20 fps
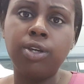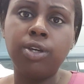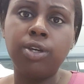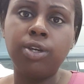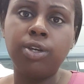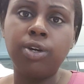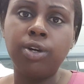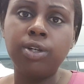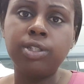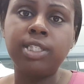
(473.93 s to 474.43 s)

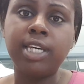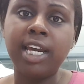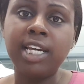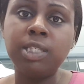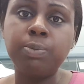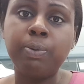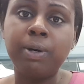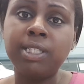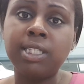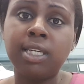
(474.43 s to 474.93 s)
your
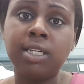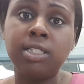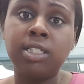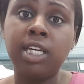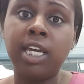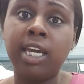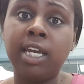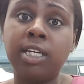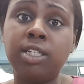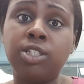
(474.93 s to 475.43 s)
taste buds can
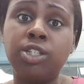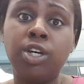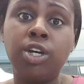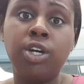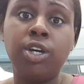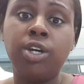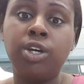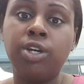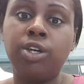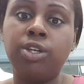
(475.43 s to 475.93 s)
change.
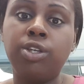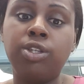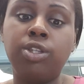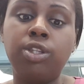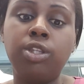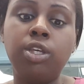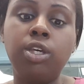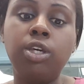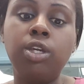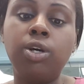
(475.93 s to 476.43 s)

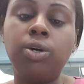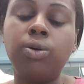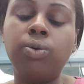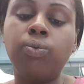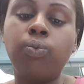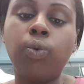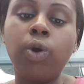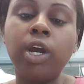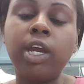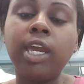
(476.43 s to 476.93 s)

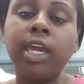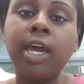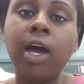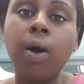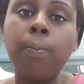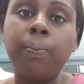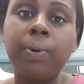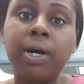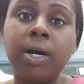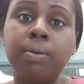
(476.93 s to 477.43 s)
Working
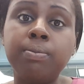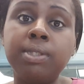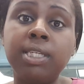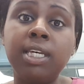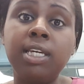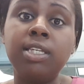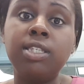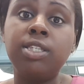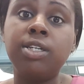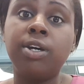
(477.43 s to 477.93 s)
out becomes
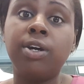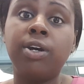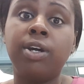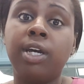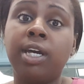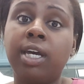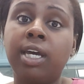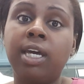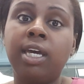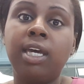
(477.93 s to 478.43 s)
easier.
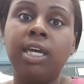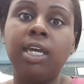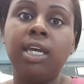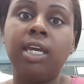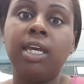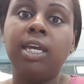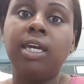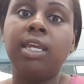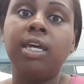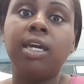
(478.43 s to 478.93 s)

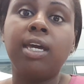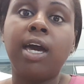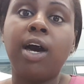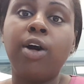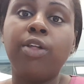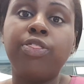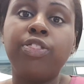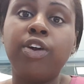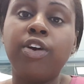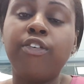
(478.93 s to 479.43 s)
Eating
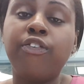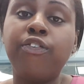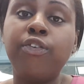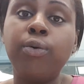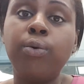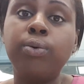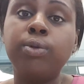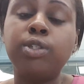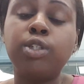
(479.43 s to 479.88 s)
healthier food